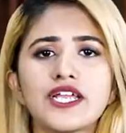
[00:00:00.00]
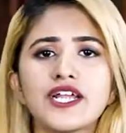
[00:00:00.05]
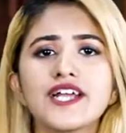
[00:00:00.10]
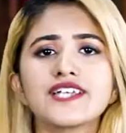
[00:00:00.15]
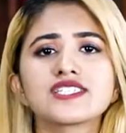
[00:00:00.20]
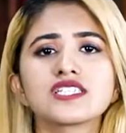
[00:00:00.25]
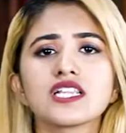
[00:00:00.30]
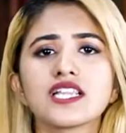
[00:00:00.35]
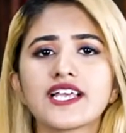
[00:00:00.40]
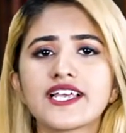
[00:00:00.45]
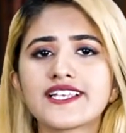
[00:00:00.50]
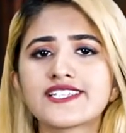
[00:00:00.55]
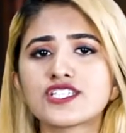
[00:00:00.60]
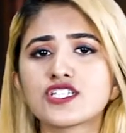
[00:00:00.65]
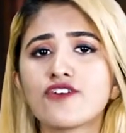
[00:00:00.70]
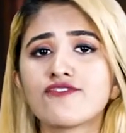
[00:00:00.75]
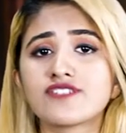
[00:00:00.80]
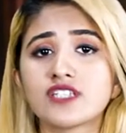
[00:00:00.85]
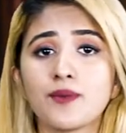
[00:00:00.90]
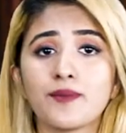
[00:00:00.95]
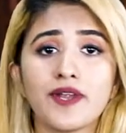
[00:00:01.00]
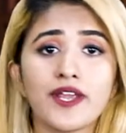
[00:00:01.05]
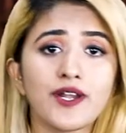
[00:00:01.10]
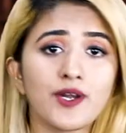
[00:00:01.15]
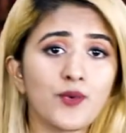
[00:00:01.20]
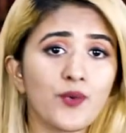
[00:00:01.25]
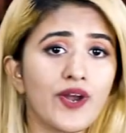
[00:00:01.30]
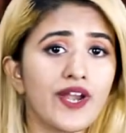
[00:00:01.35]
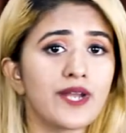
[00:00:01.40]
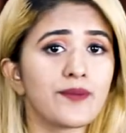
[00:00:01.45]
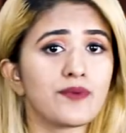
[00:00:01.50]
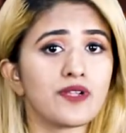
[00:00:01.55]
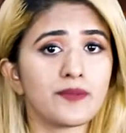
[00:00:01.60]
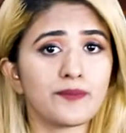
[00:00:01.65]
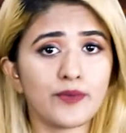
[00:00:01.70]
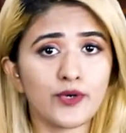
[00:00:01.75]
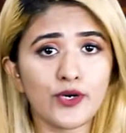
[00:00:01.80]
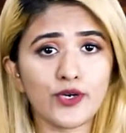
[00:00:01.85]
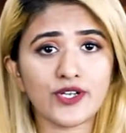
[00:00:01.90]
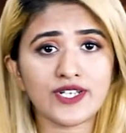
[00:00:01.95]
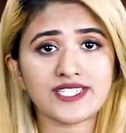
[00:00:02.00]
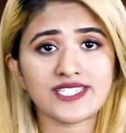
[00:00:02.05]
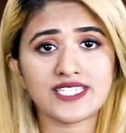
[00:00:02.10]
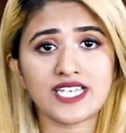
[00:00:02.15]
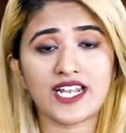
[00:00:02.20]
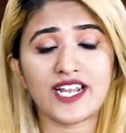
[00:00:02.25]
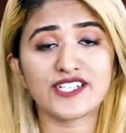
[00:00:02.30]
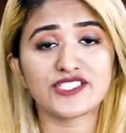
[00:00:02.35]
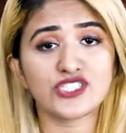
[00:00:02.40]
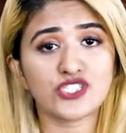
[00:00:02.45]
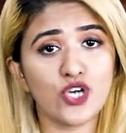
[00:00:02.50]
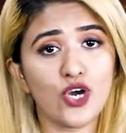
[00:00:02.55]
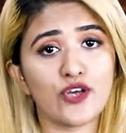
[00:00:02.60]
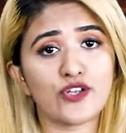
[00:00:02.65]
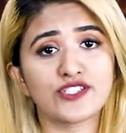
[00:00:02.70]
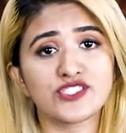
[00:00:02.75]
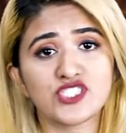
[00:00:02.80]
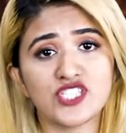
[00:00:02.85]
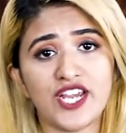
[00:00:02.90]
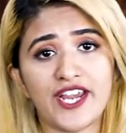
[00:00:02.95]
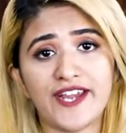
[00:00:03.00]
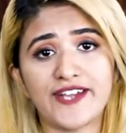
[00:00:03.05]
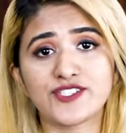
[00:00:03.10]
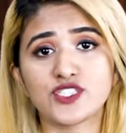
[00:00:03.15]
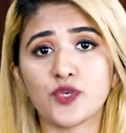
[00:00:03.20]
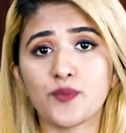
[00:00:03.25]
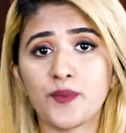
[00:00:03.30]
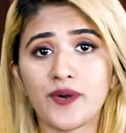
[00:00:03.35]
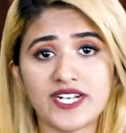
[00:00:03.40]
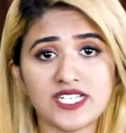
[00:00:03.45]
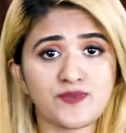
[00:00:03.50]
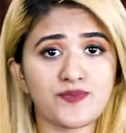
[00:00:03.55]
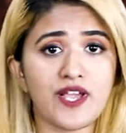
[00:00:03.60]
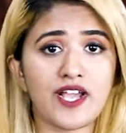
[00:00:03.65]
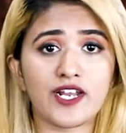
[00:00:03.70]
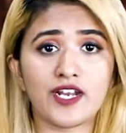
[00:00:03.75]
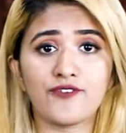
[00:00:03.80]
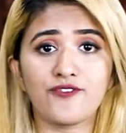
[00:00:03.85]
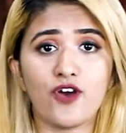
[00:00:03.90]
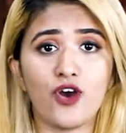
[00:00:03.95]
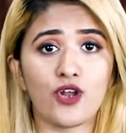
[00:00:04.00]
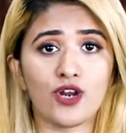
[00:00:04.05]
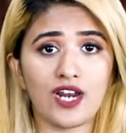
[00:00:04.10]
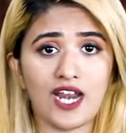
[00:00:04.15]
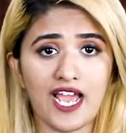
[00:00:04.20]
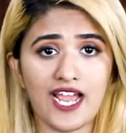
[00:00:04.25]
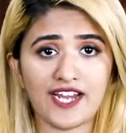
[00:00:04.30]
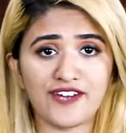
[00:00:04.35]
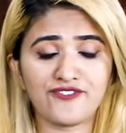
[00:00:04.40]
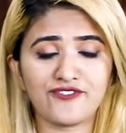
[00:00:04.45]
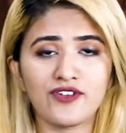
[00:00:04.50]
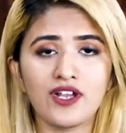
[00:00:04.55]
Here's a list of some incredible books that are sure to change your perspective on life